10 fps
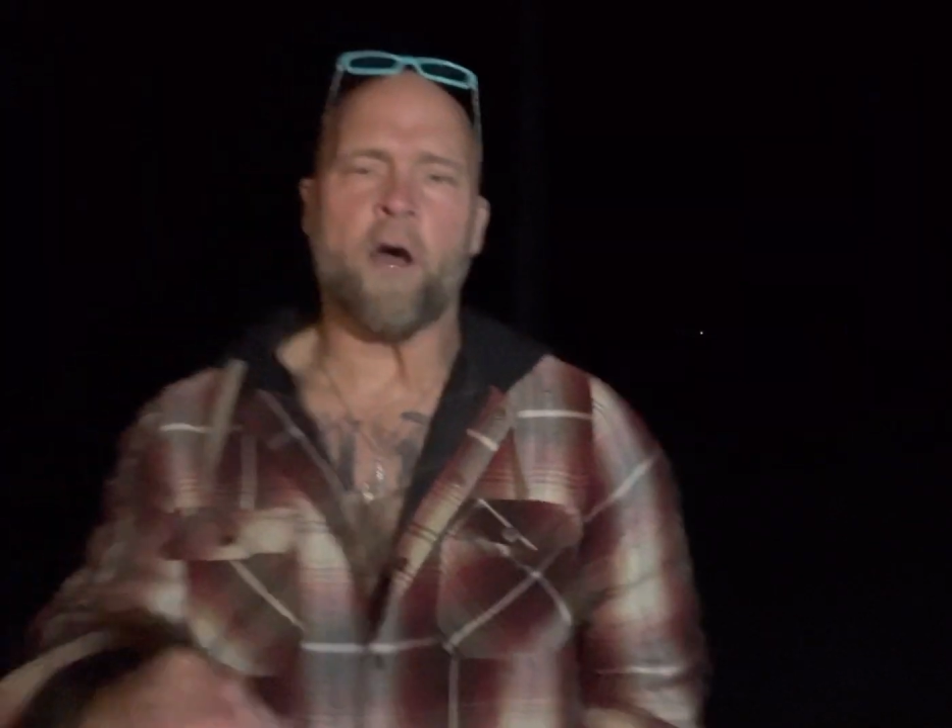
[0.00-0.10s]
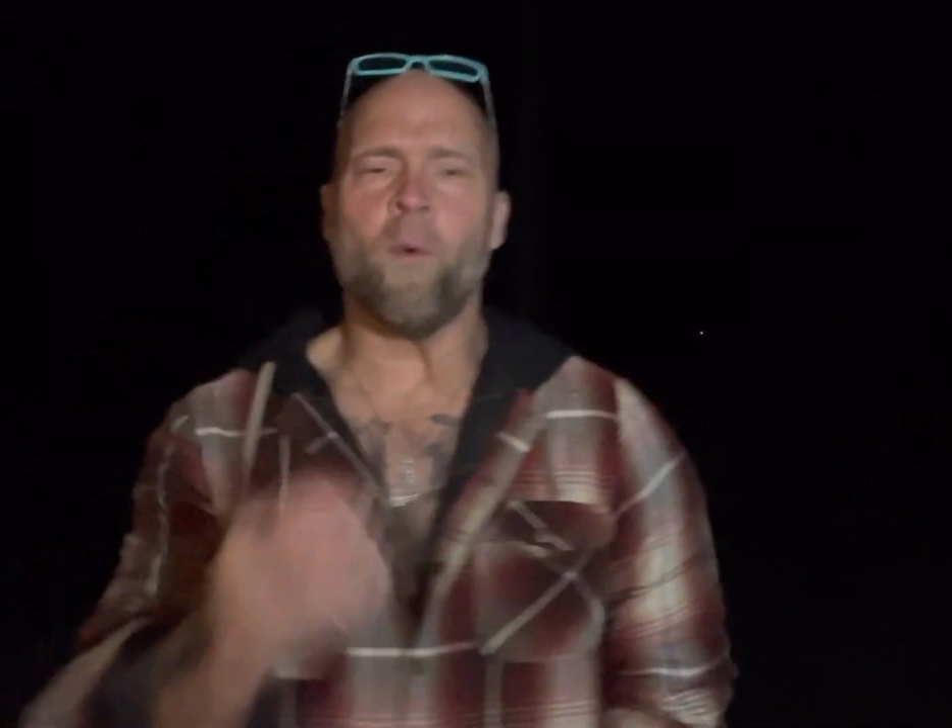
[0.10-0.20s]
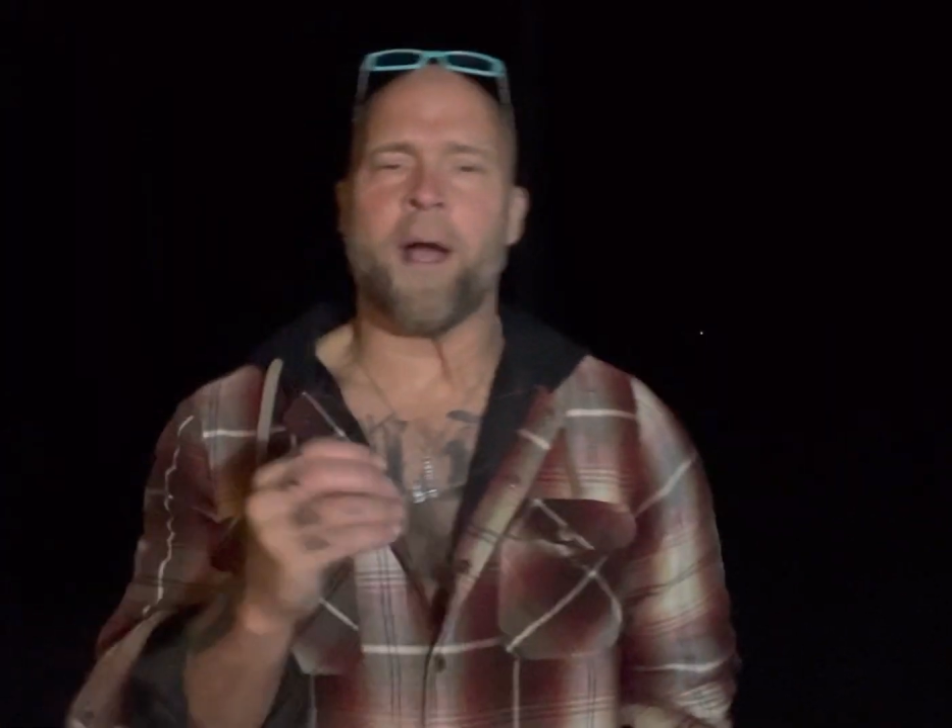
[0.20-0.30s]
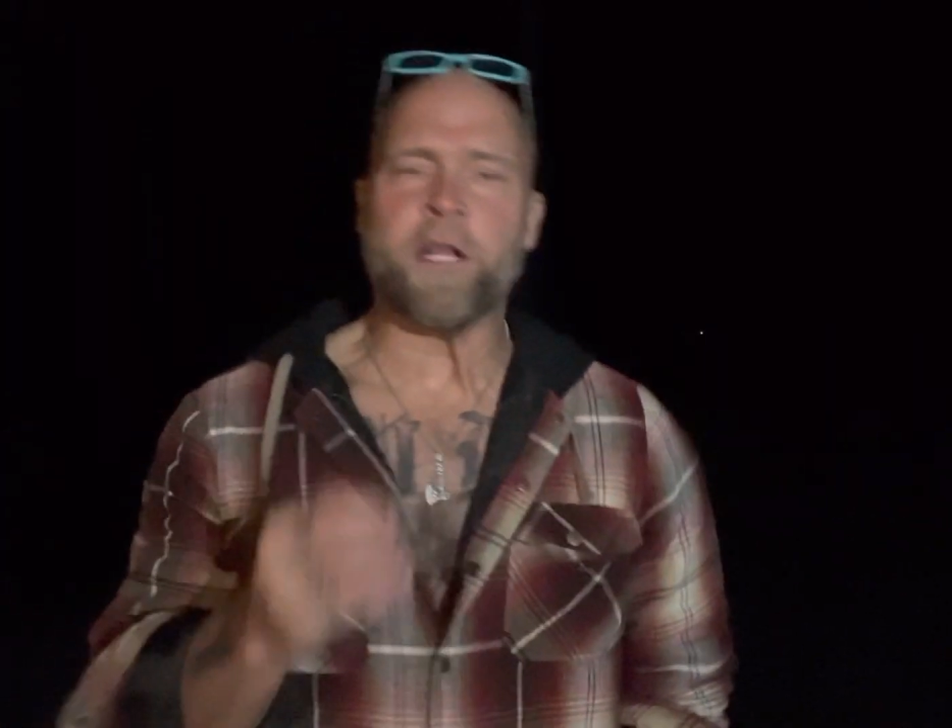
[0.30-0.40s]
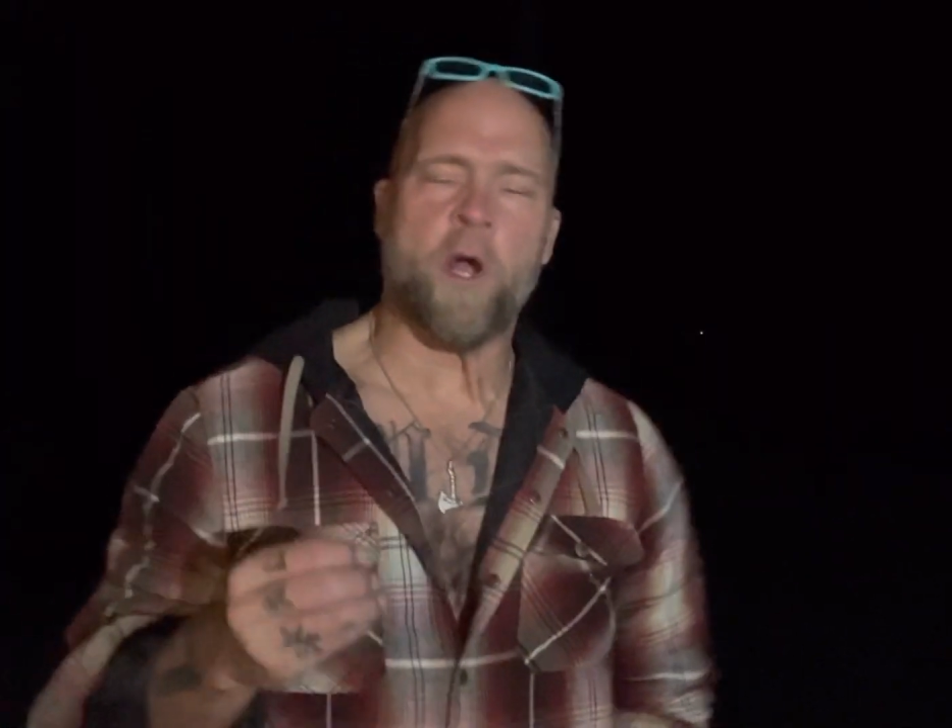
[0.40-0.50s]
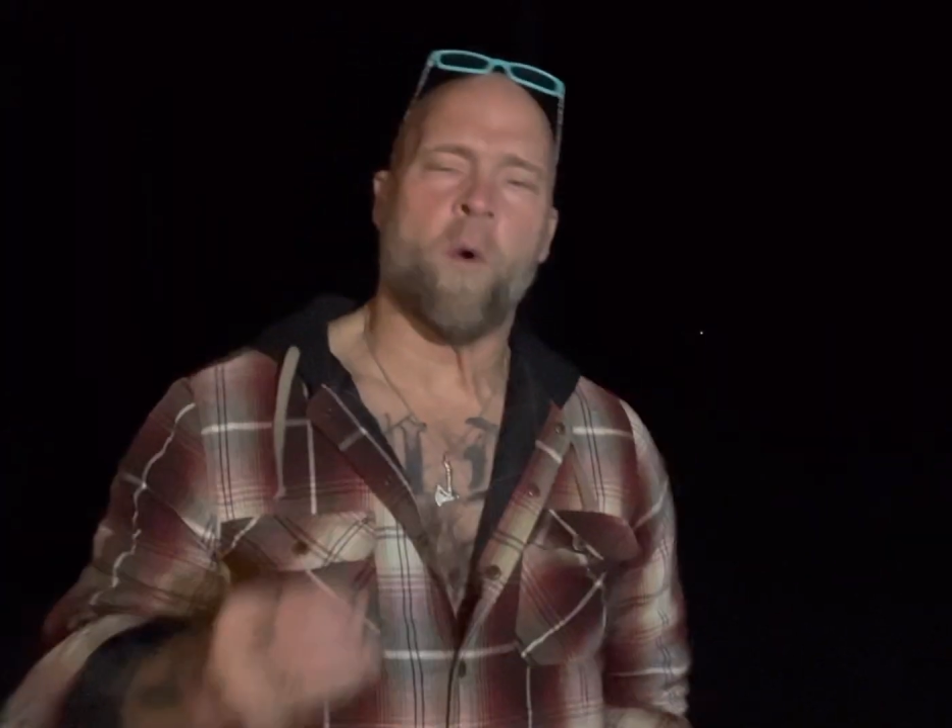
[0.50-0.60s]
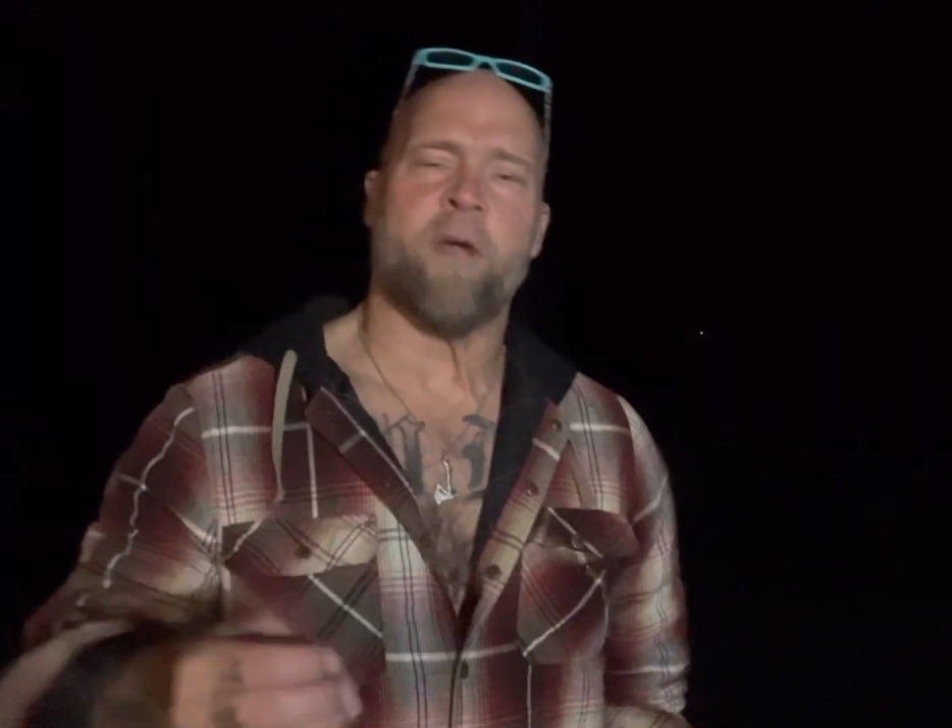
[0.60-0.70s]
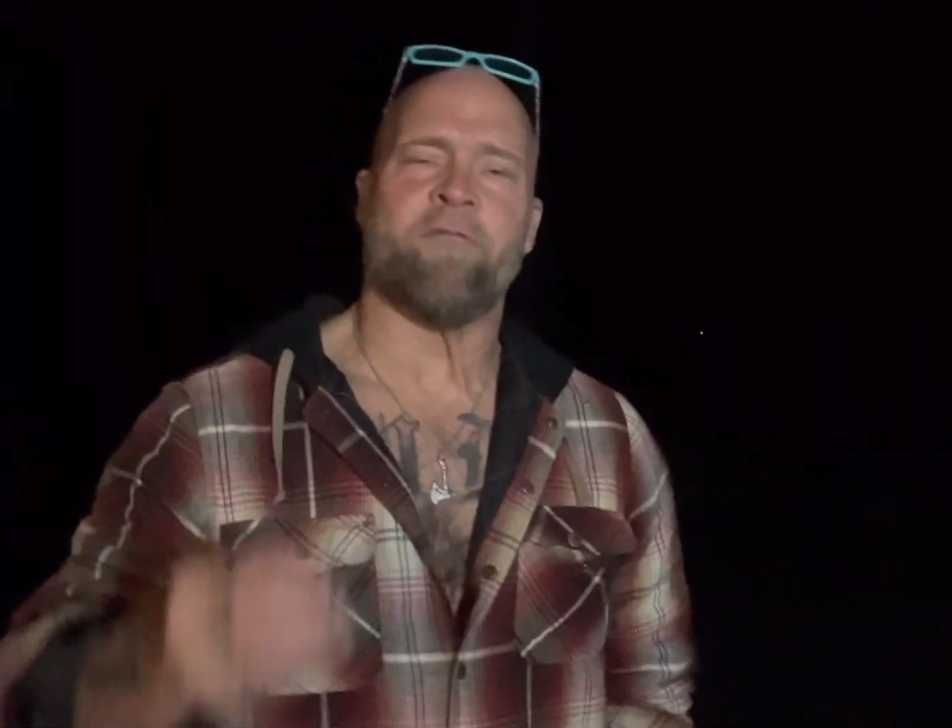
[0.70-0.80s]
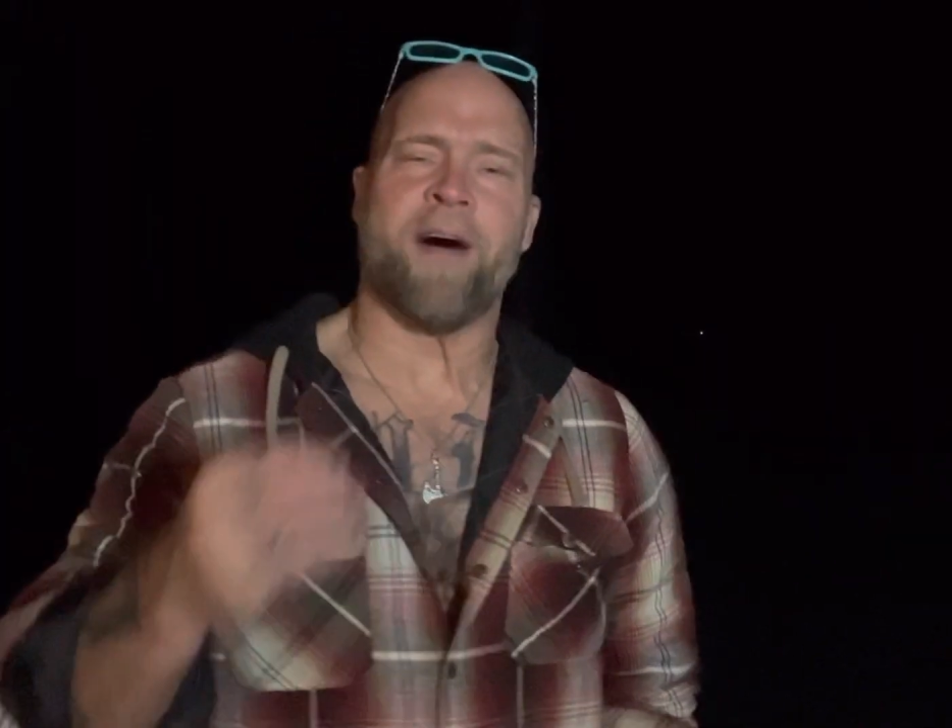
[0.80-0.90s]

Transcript: do I know if